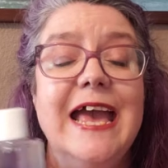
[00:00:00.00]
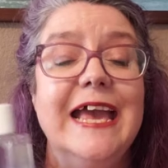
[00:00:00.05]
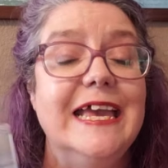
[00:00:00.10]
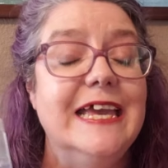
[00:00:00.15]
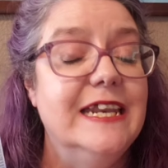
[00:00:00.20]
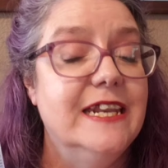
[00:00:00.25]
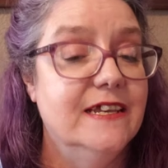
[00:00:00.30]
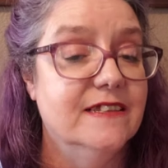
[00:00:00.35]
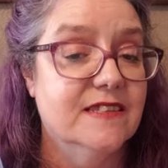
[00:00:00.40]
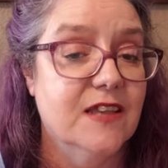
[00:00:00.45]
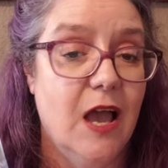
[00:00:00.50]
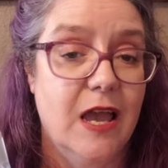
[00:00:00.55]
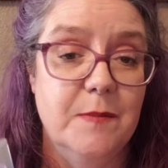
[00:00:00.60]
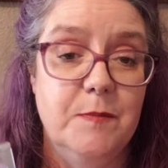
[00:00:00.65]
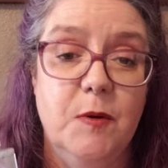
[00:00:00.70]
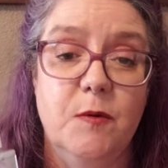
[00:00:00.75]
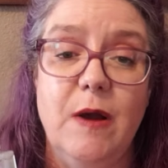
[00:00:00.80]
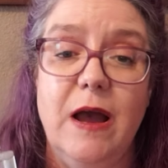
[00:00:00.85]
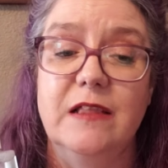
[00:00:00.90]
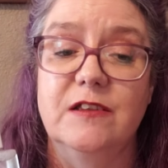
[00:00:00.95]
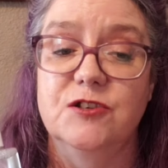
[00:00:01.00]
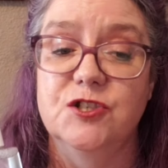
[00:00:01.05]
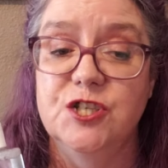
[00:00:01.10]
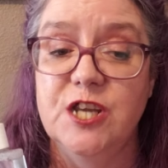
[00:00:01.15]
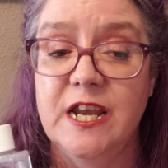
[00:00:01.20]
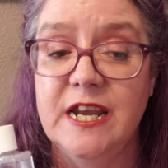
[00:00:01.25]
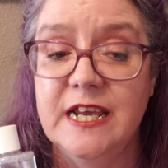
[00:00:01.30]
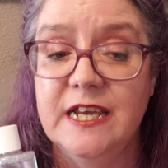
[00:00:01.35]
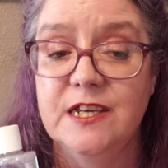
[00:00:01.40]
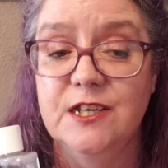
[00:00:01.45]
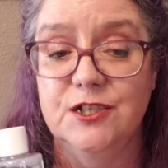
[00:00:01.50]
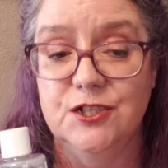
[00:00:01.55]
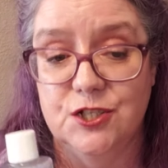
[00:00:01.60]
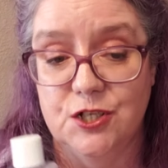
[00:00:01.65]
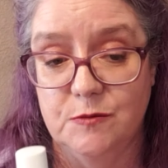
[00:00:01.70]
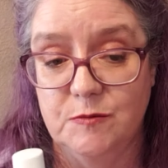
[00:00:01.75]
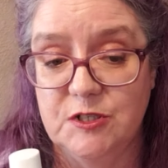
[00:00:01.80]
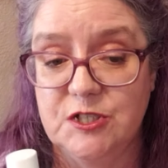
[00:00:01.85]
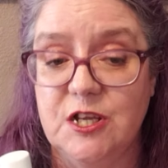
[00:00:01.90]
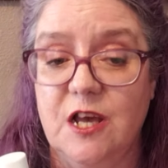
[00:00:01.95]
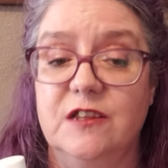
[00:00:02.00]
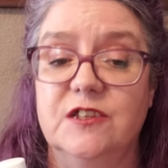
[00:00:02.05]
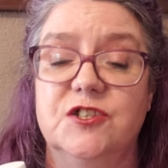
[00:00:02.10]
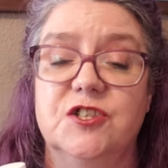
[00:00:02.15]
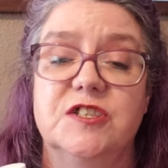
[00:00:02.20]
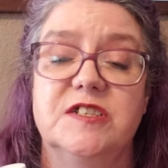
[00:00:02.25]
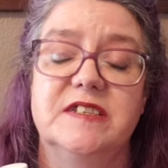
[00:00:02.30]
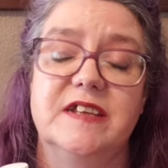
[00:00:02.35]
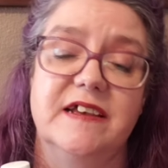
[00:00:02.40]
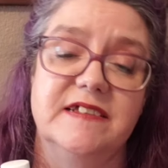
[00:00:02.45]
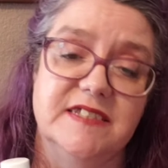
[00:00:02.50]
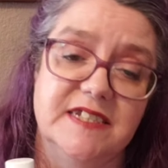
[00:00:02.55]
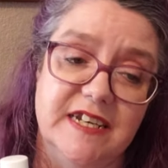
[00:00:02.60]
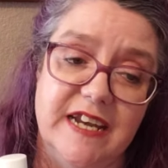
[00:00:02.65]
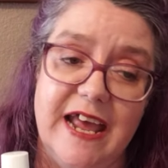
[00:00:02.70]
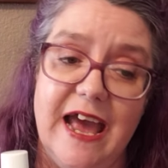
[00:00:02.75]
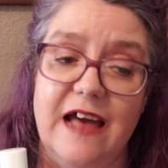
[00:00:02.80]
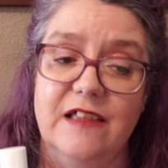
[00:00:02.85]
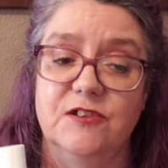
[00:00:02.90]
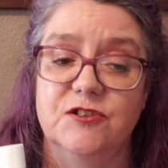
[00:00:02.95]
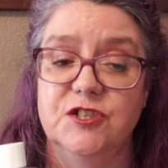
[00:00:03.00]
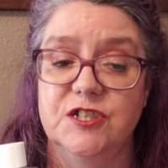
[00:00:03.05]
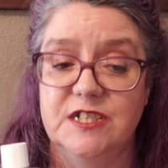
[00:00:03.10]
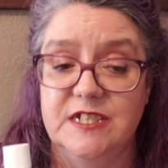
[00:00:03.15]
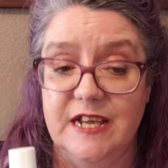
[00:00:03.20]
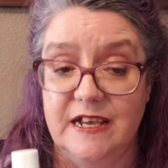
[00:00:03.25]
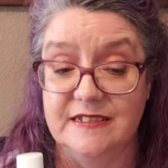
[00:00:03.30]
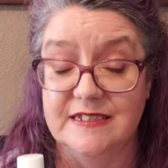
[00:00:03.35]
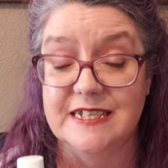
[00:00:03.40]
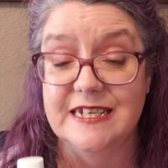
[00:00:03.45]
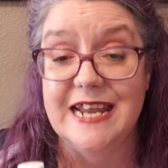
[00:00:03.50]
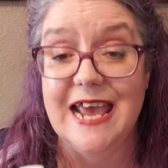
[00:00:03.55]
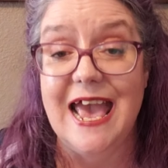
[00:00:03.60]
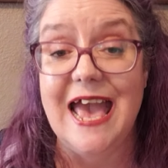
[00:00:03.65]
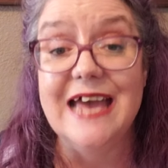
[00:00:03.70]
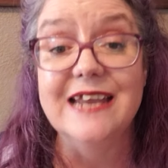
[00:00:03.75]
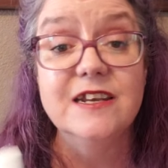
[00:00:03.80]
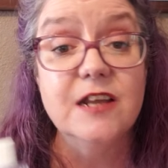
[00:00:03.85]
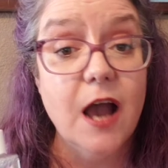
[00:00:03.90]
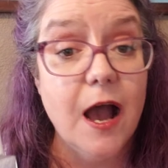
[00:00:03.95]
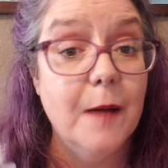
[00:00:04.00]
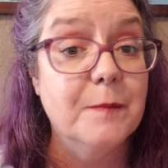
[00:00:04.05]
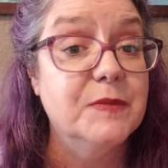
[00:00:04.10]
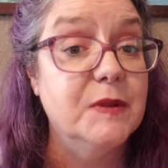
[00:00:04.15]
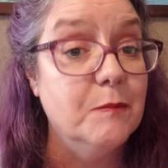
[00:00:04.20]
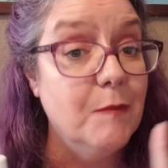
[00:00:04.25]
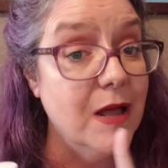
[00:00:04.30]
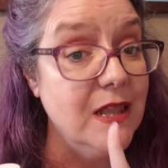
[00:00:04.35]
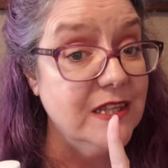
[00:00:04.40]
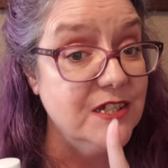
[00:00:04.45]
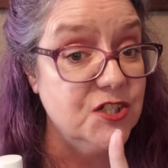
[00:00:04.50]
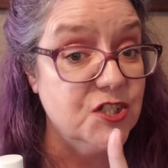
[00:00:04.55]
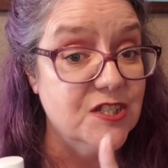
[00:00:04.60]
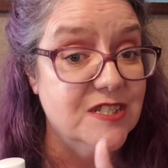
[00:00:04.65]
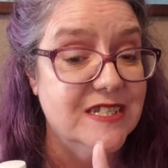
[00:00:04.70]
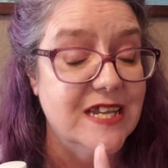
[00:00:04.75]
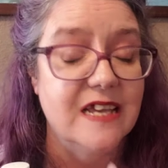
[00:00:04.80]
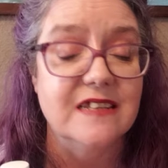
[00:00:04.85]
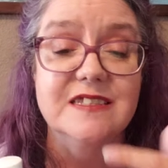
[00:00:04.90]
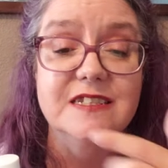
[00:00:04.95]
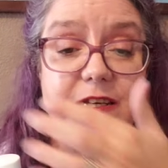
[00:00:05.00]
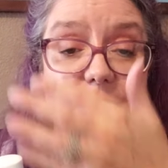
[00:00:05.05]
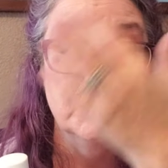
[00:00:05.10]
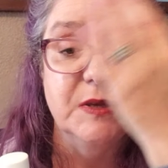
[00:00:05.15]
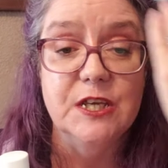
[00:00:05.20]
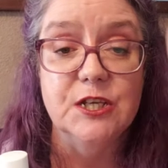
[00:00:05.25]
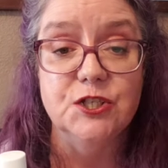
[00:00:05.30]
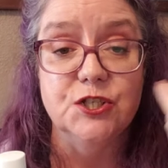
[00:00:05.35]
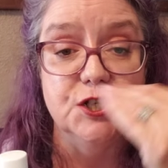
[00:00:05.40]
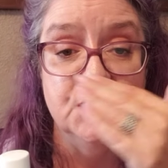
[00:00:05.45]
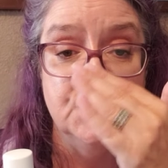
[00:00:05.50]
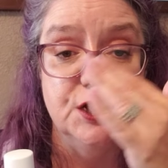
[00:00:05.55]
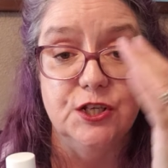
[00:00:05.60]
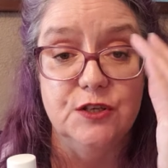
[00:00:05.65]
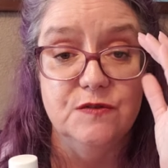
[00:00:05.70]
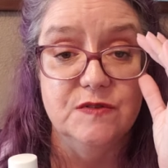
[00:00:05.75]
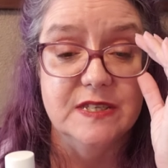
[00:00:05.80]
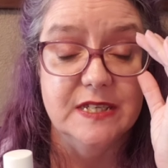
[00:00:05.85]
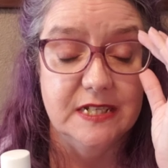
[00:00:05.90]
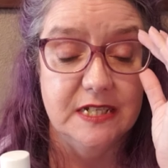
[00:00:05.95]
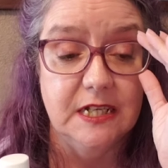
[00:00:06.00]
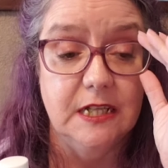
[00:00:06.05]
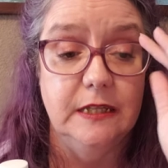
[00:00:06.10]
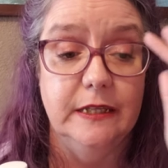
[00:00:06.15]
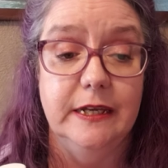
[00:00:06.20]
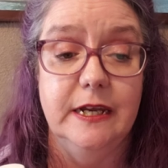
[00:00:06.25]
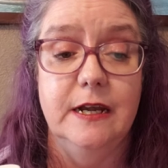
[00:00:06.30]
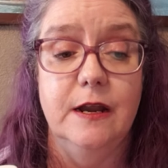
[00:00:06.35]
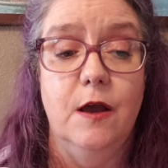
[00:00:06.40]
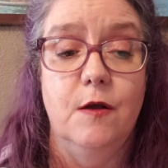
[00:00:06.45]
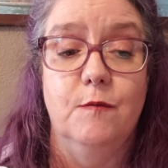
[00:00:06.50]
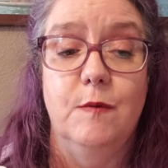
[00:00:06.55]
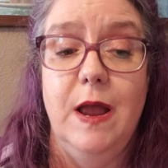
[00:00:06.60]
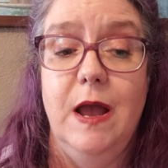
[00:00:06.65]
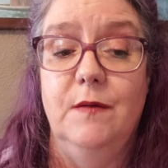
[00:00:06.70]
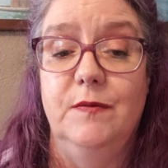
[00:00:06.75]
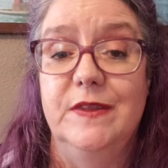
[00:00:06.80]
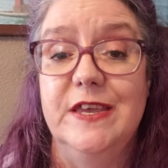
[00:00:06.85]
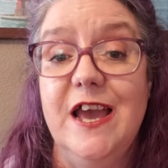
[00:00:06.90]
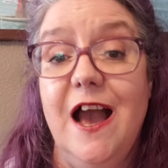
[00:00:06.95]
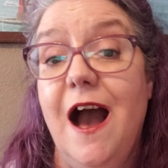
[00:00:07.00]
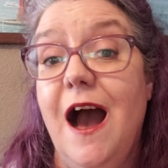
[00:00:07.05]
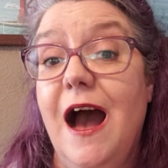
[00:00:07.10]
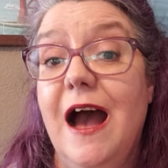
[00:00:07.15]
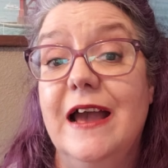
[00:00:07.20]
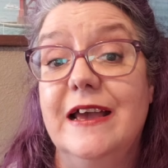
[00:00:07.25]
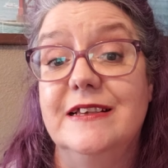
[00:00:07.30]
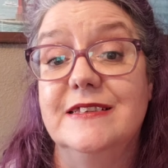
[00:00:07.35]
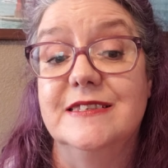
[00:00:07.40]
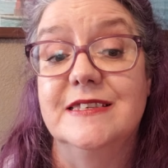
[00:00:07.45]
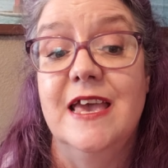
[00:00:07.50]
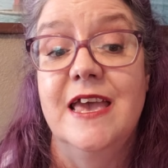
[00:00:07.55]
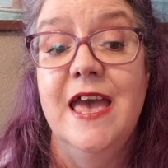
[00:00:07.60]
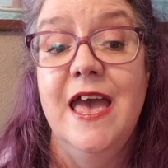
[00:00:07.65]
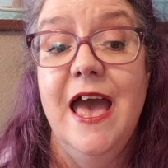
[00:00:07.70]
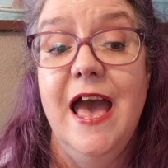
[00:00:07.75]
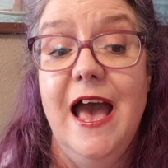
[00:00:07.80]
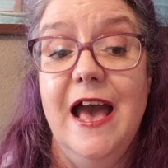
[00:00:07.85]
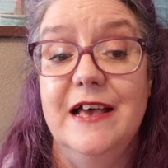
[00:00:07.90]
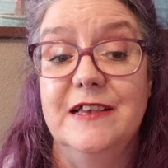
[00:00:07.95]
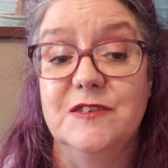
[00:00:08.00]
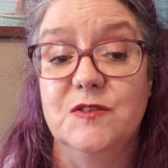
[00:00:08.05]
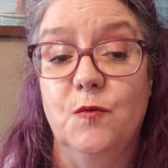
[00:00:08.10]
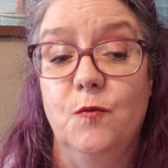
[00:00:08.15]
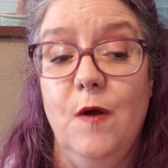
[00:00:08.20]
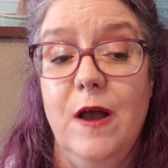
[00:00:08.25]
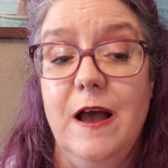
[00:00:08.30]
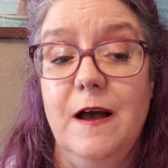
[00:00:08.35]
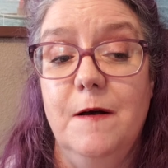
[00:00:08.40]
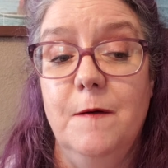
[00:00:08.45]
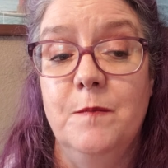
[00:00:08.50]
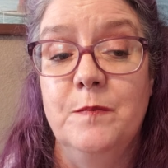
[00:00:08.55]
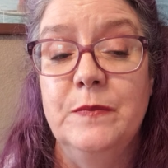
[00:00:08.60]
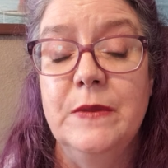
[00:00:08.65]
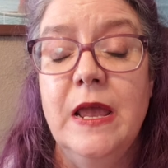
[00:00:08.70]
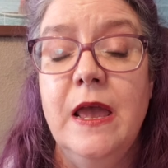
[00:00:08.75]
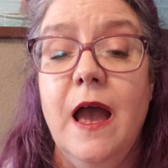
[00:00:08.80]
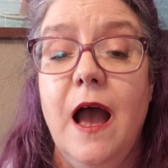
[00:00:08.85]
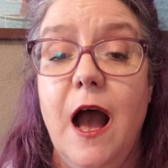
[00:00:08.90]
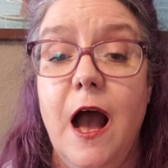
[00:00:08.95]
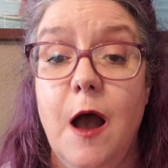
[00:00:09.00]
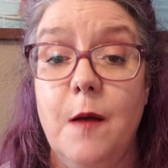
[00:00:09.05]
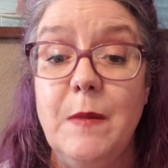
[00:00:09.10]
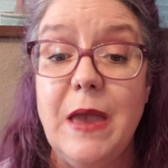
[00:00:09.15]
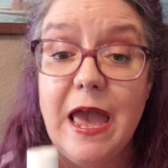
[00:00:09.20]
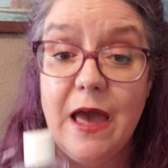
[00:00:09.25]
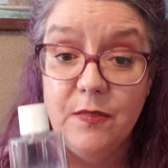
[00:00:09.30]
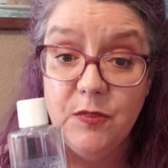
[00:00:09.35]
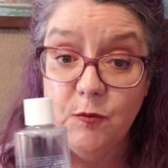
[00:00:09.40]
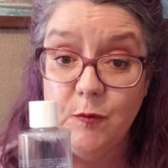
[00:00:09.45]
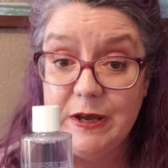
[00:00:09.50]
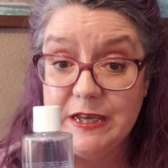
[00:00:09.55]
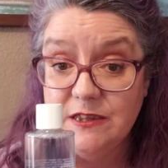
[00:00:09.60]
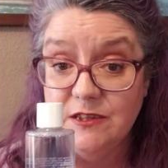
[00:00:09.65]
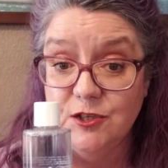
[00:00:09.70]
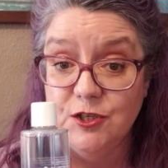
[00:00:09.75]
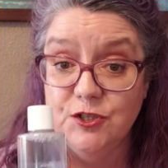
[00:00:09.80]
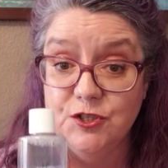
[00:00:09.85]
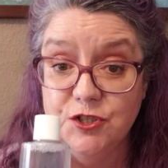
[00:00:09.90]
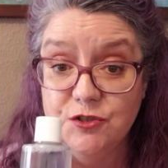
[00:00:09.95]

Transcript: It is hypoallergenic, dermatologist tested, allergy tested, and ophthalmologist tested because you can use it to clean around the eyes as well. Um, and the way that you